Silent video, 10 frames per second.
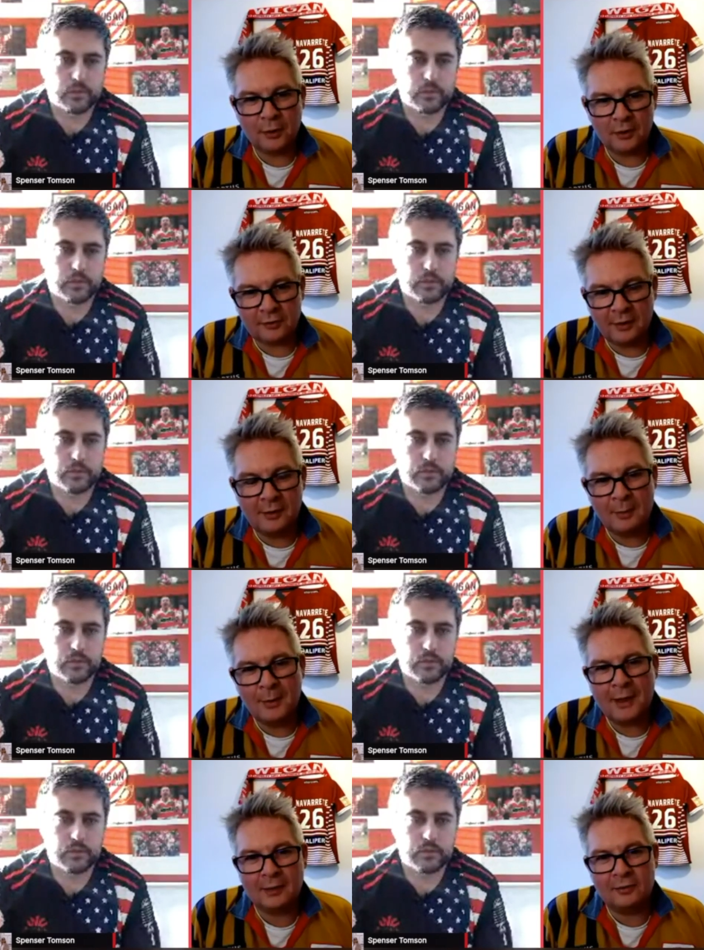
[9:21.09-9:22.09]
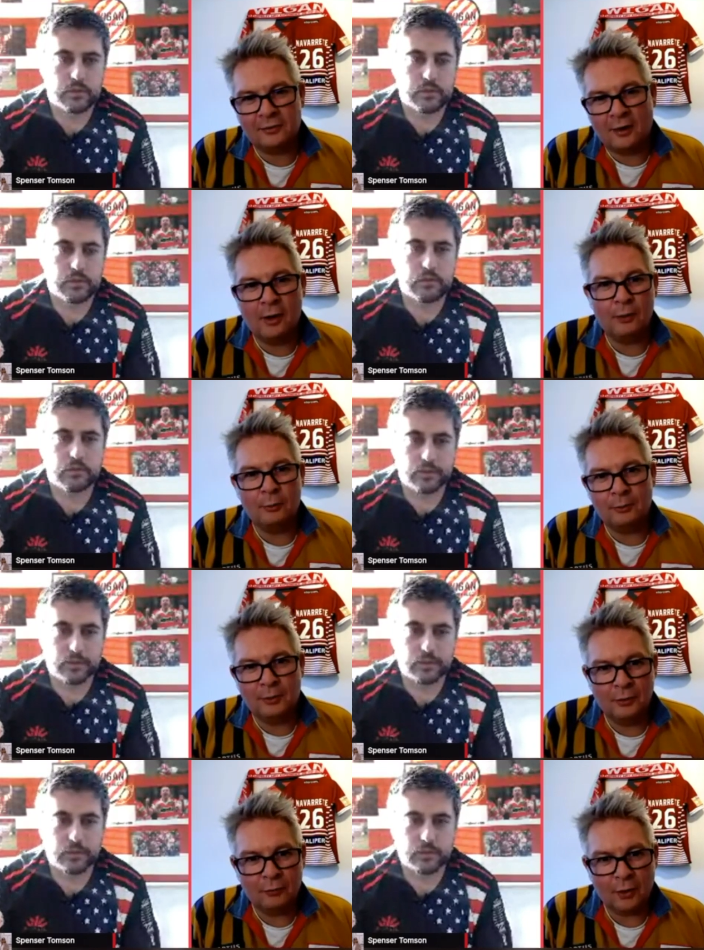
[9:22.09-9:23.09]
Speaker 1: person in the mix, so
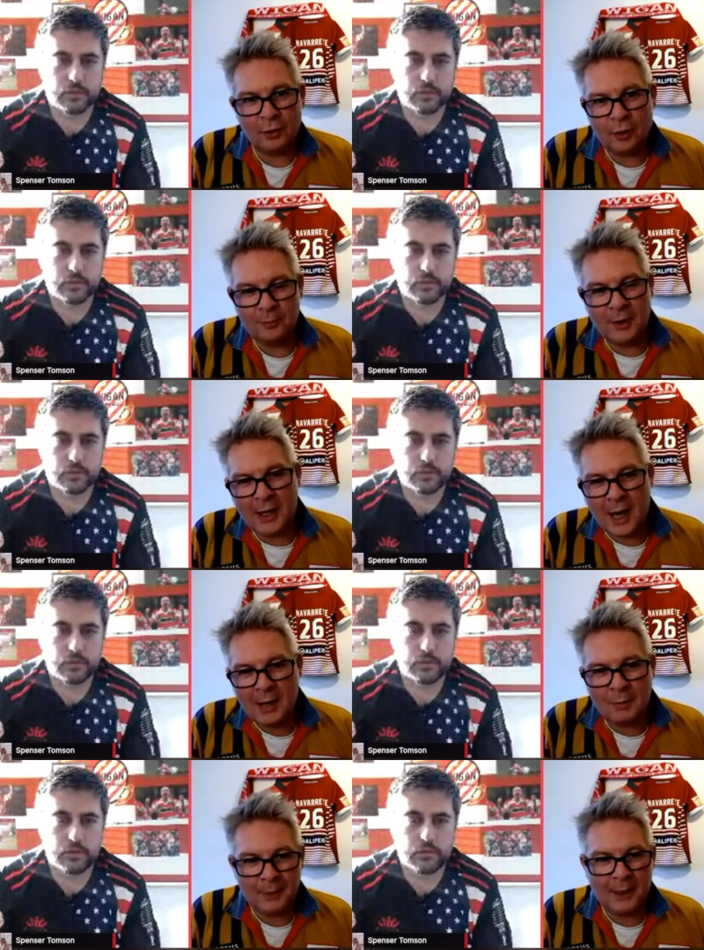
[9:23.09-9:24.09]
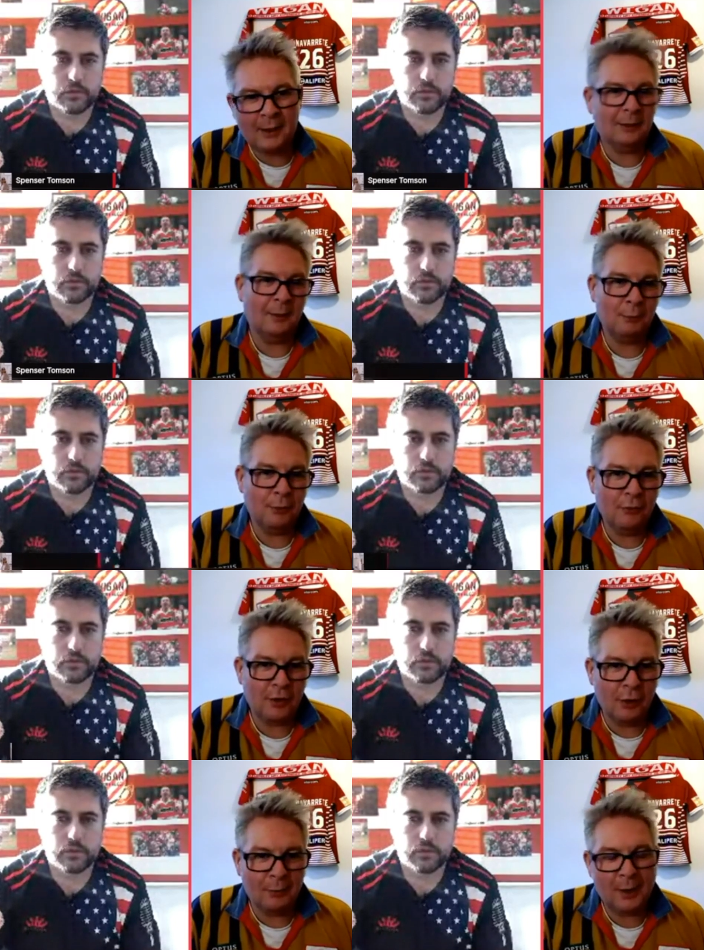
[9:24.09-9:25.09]
you've got to up your game a bit and
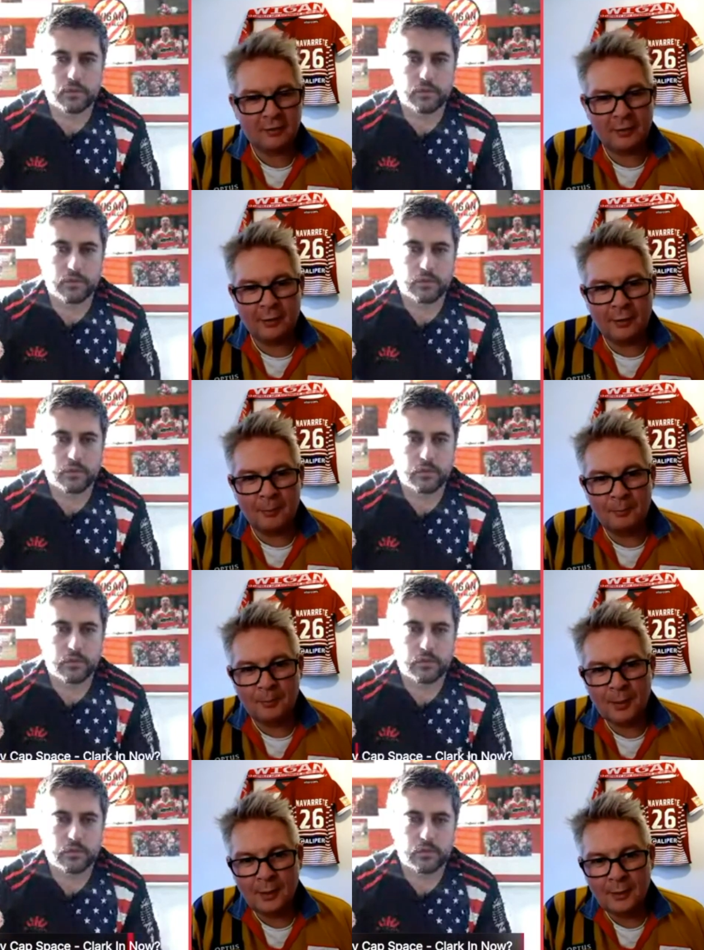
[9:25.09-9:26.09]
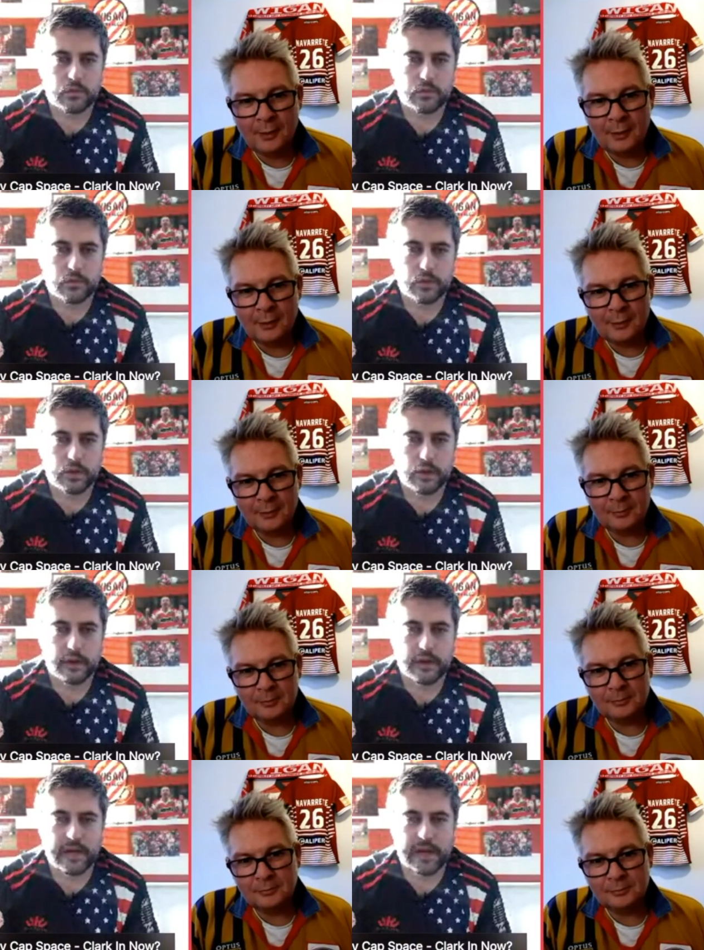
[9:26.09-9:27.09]
prove that you're better than them.
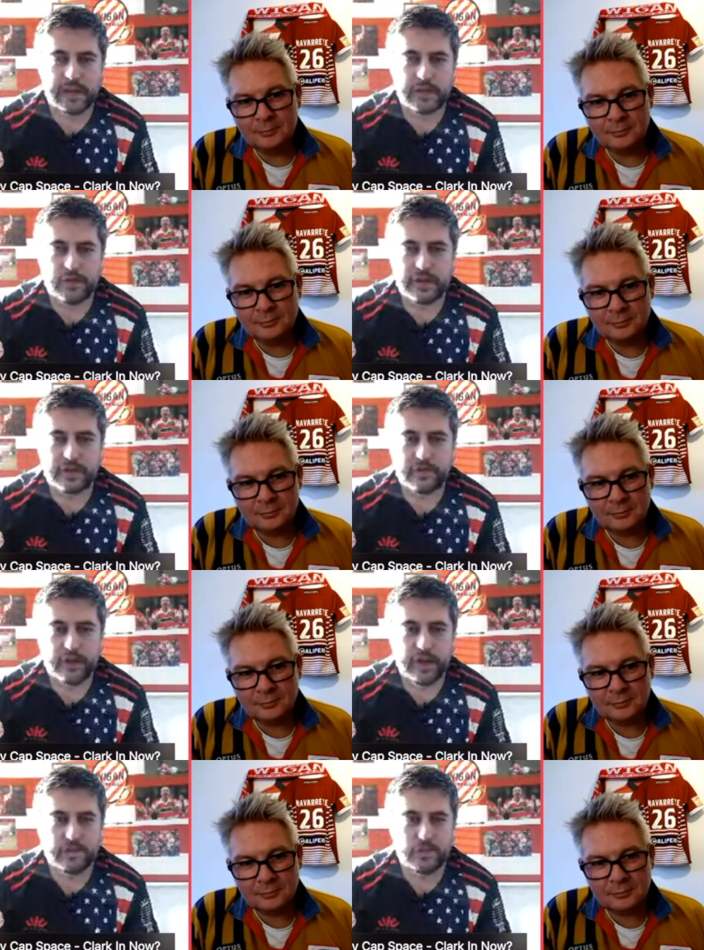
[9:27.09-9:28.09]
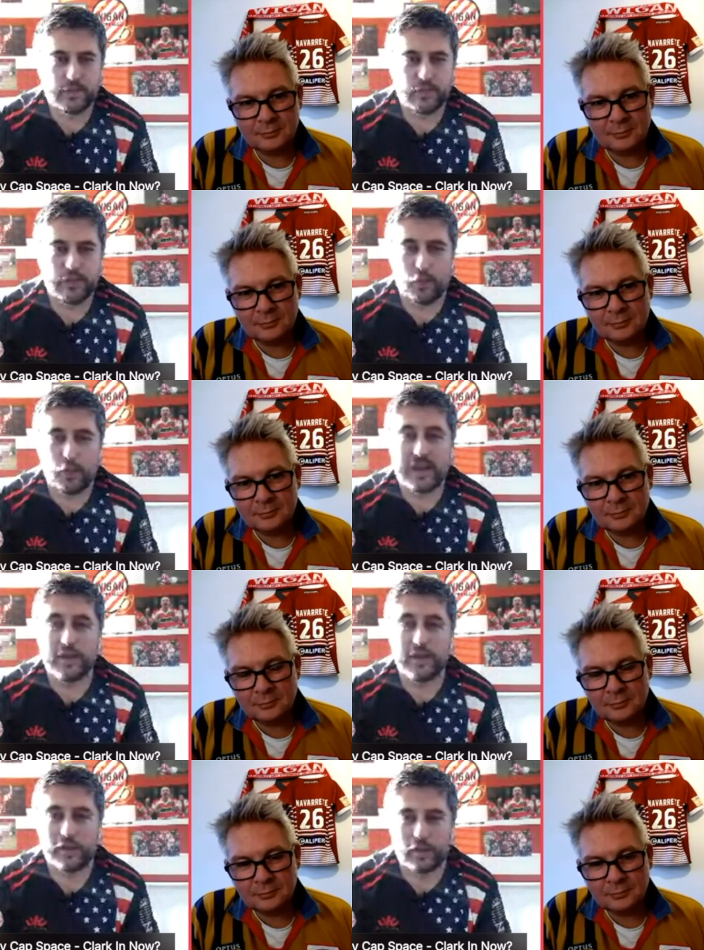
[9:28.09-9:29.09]
Speaker 2: And the uh, the transfer
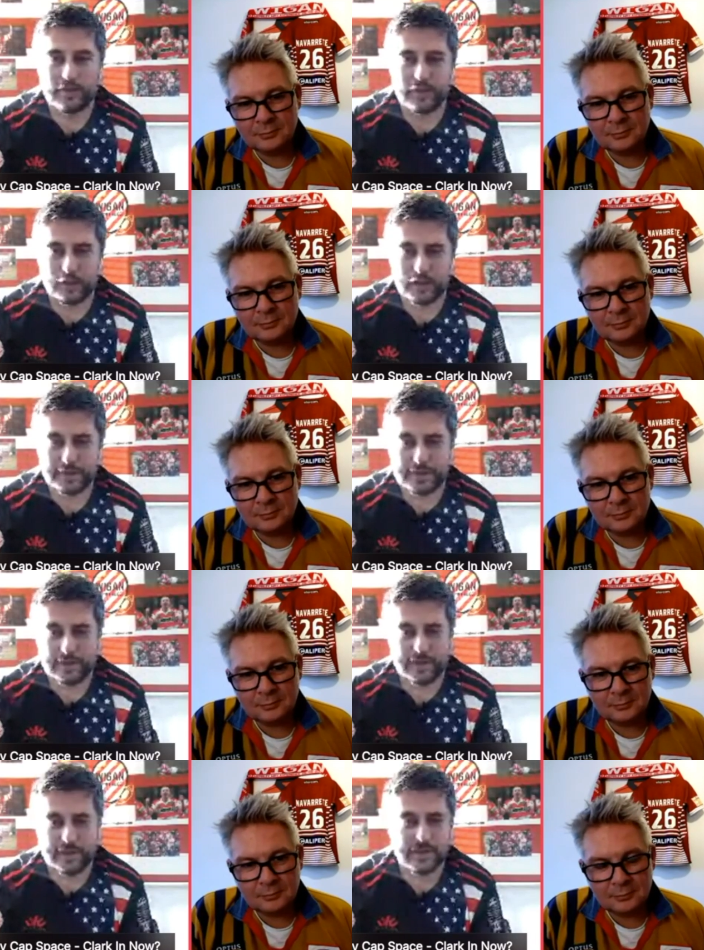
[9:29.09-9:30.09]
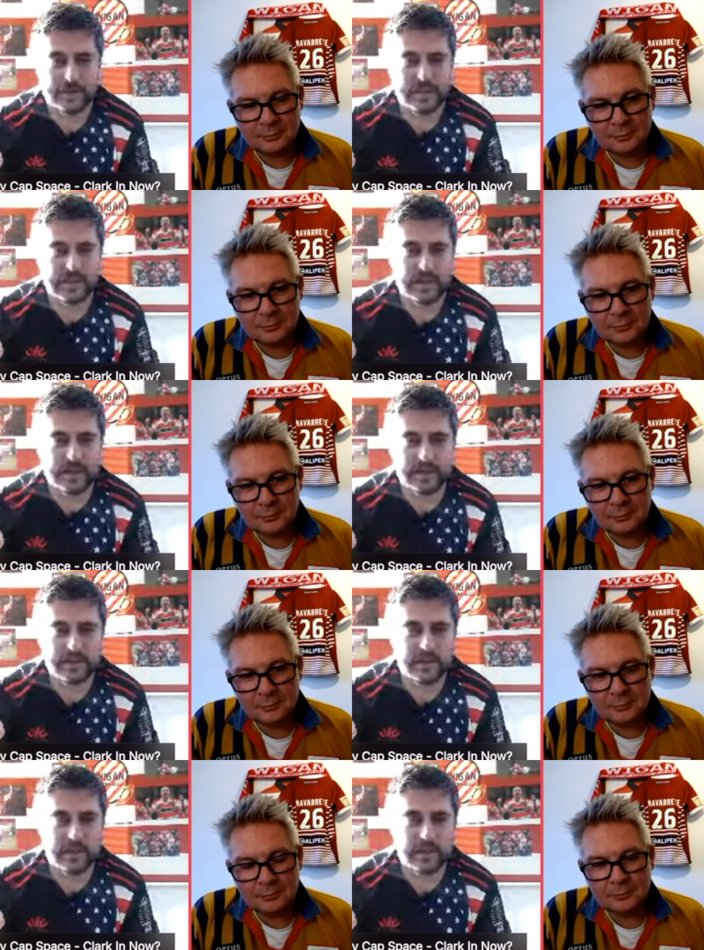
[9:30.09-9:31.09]
window, whatever you want to refer to it, is uh,
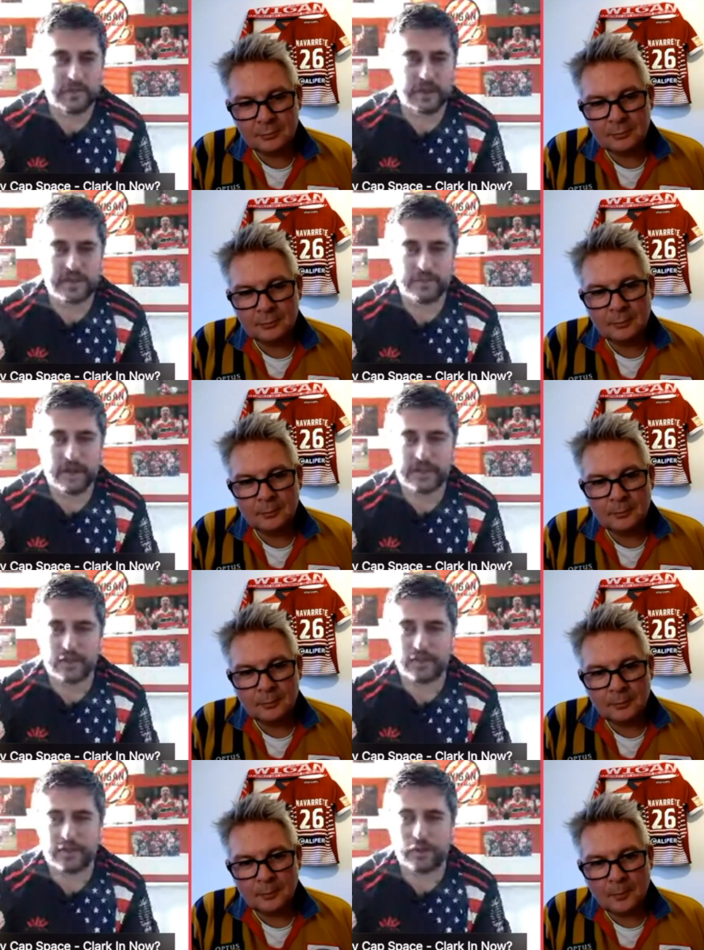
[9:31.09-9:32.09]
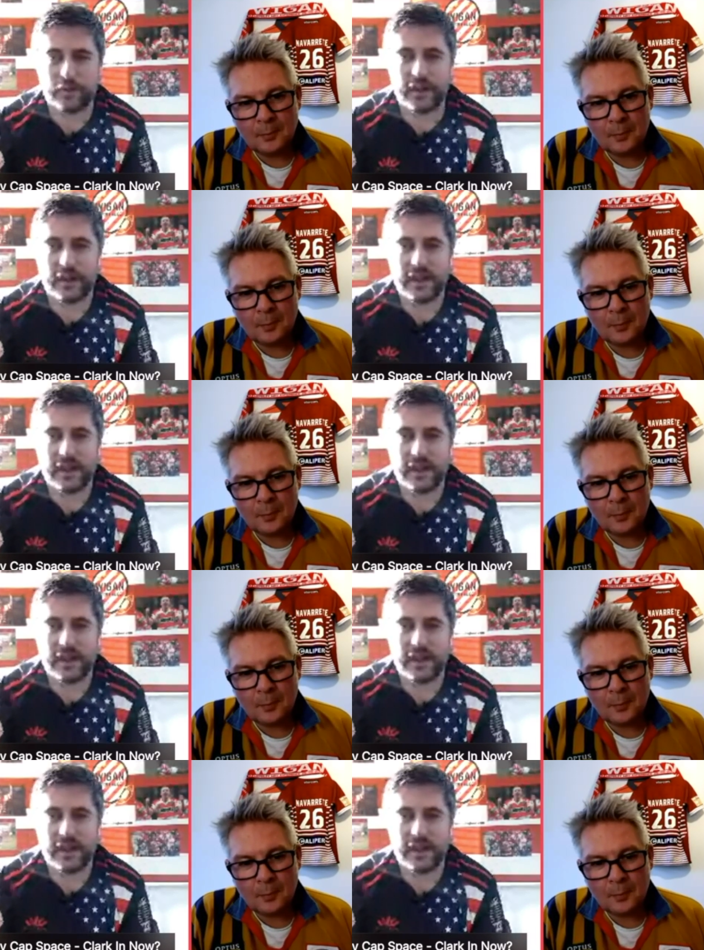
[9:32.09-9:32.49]
certainly uh, spicing up a little bit.